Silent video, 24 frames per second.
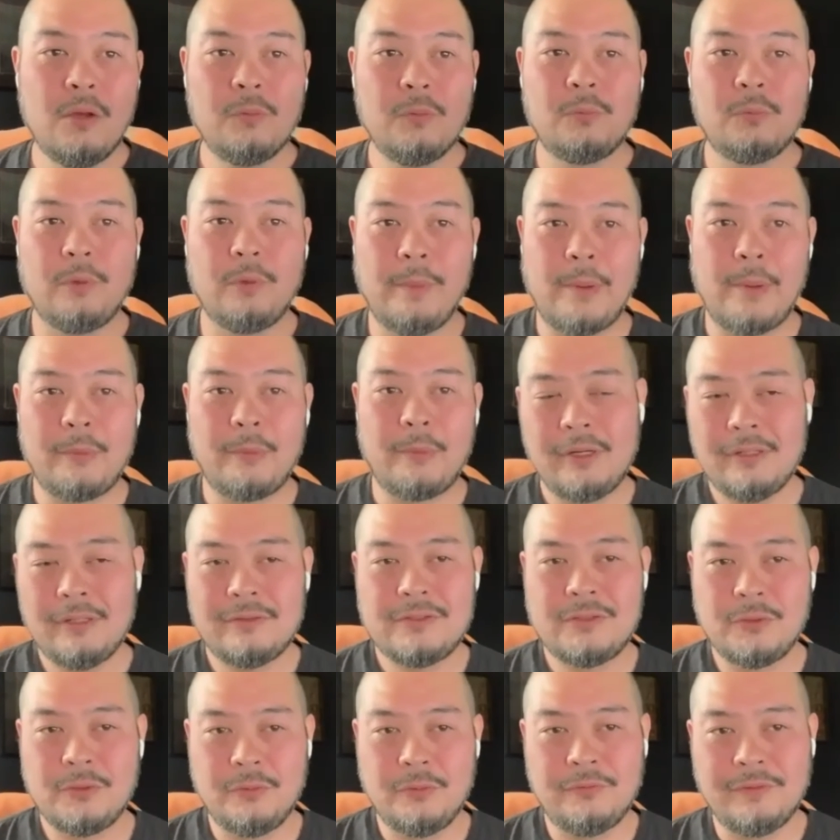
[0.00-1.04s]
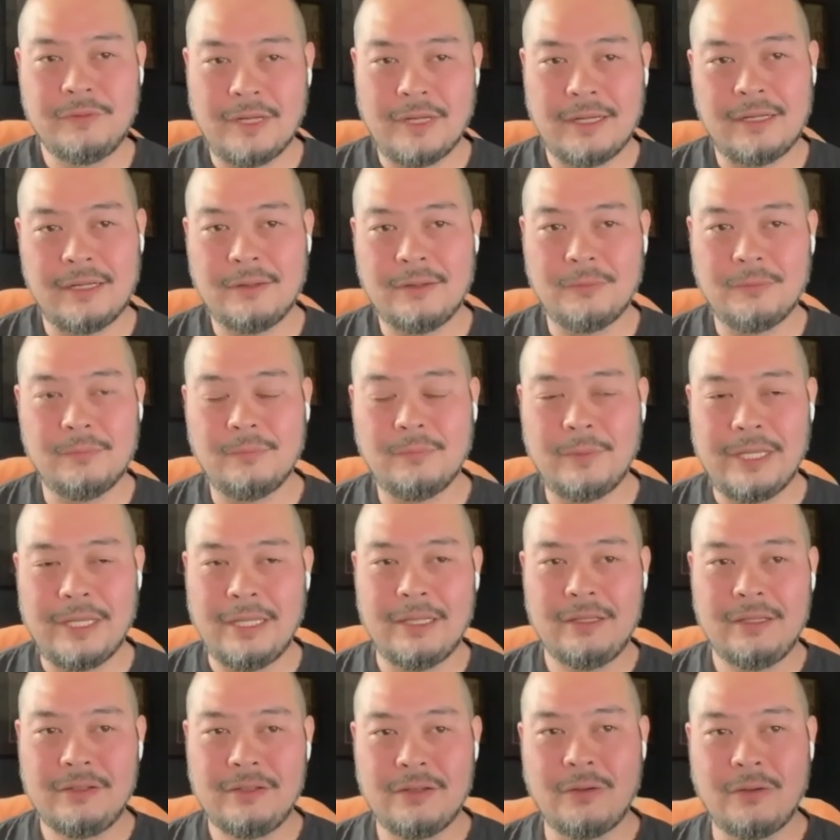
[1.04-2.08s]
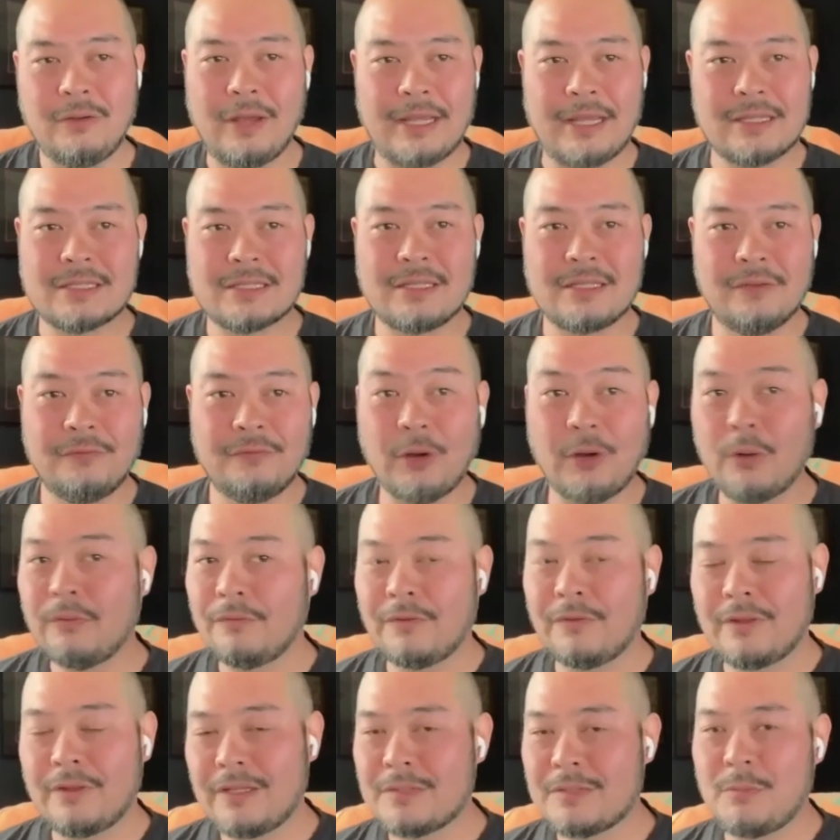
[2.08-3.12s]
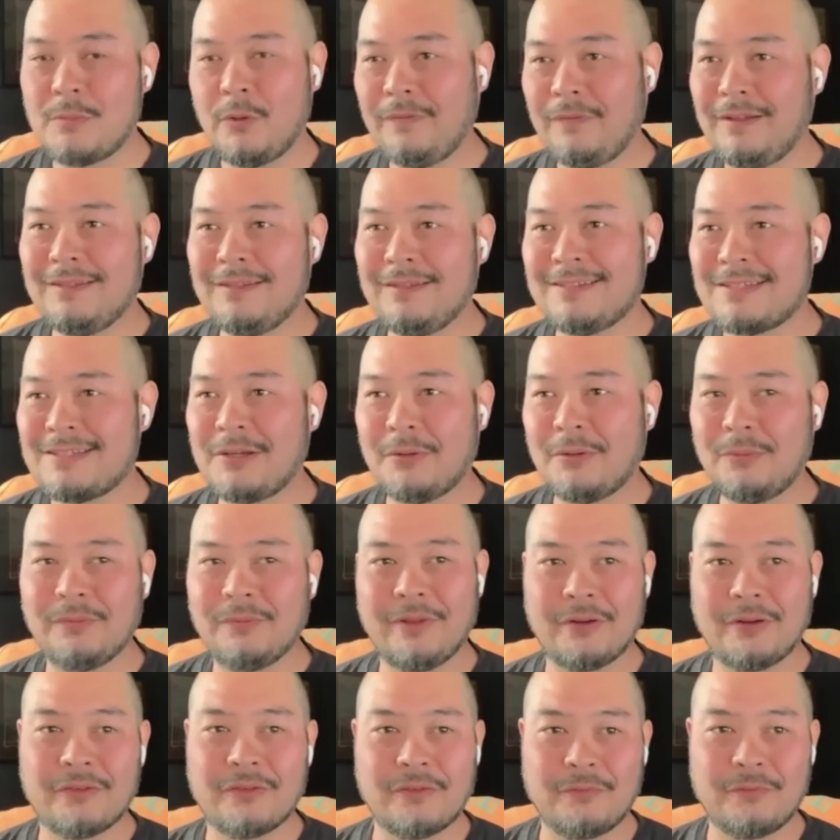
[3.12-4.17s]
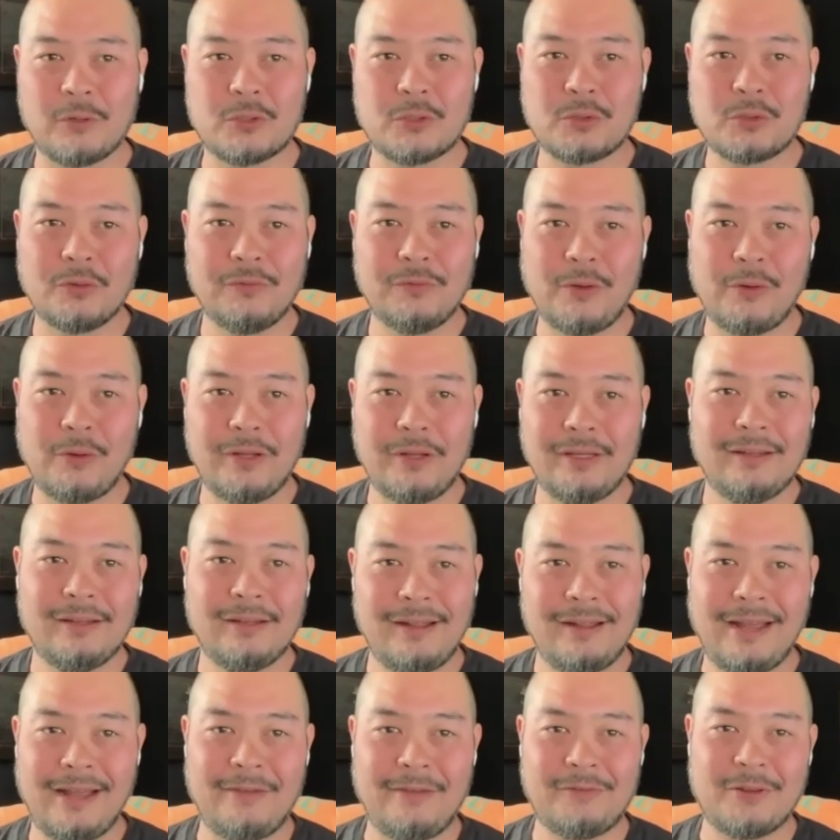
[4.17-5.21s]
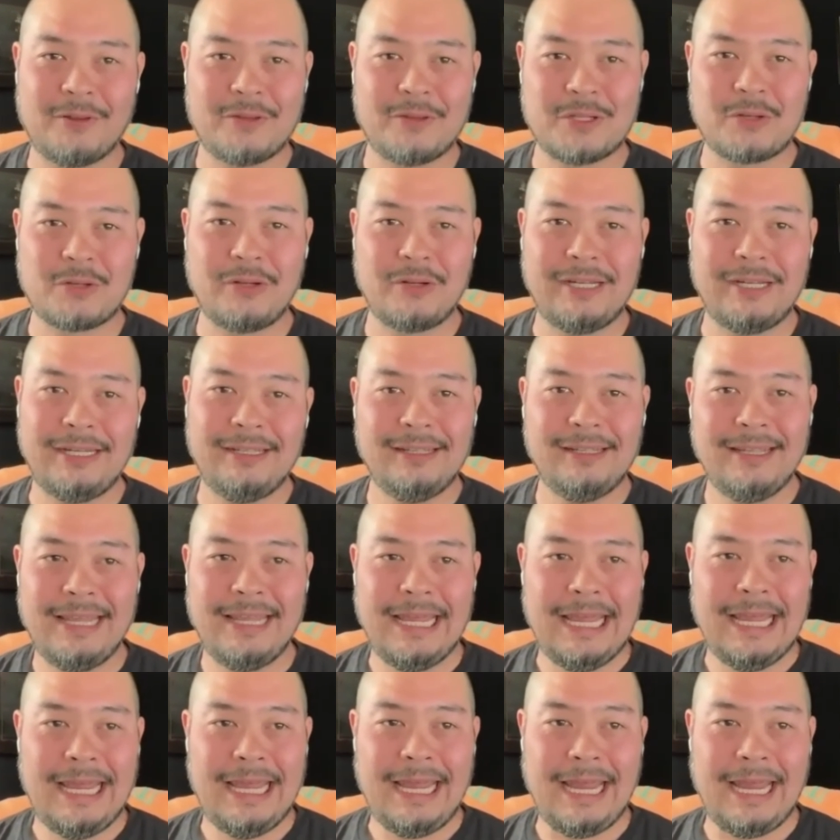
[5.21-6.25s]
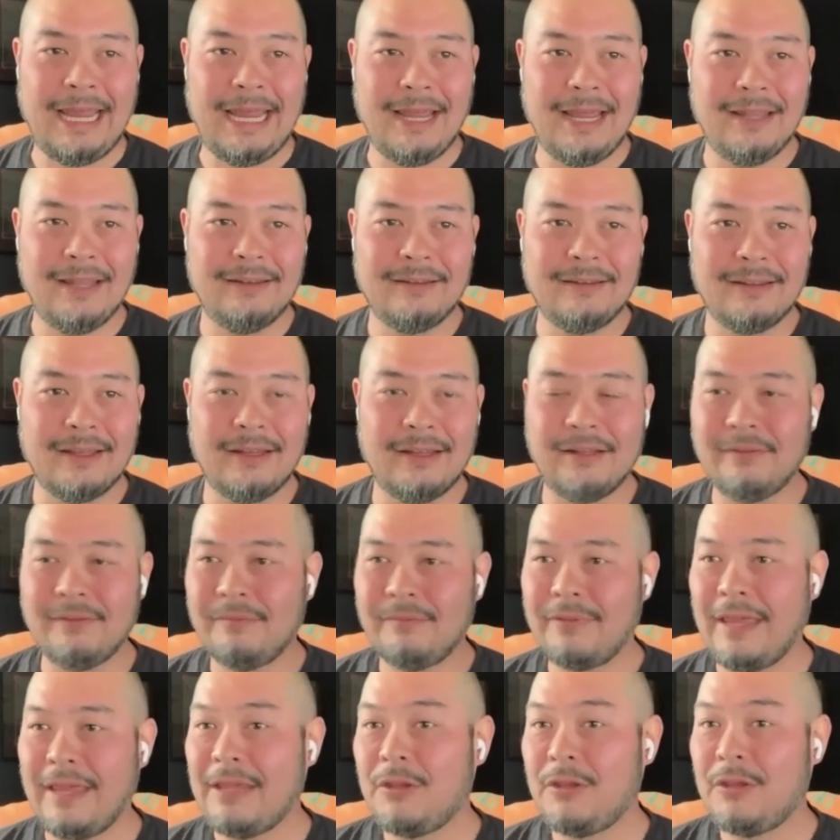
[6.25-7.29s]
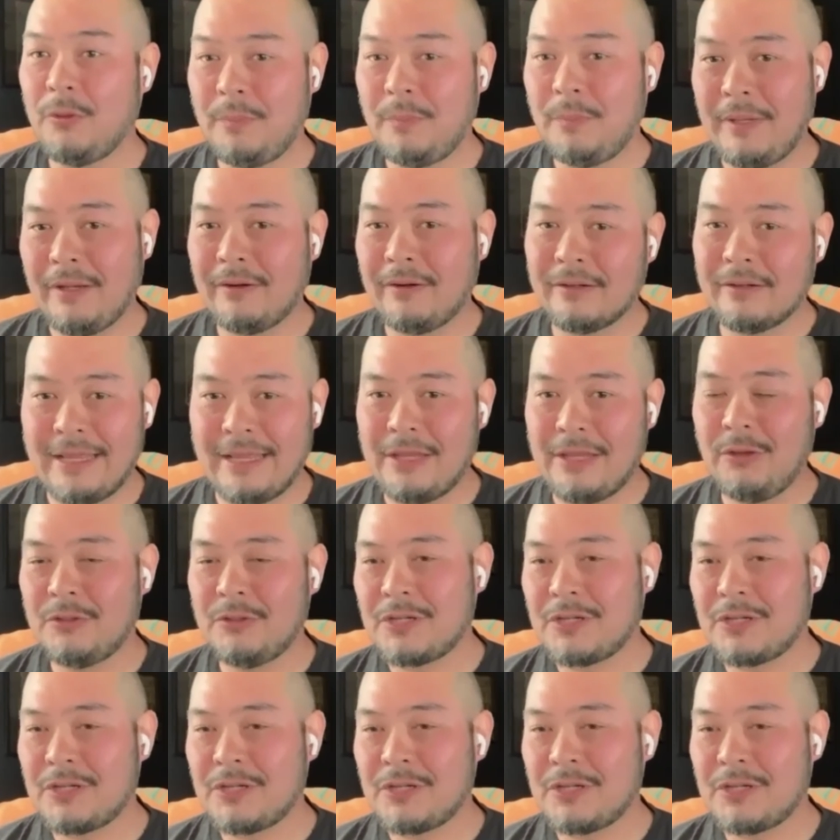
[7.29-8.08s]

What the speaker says: Remember we need you guys to vote for these movies. So there's a virtual voting after the screening. And thank you, Peter. Thank you,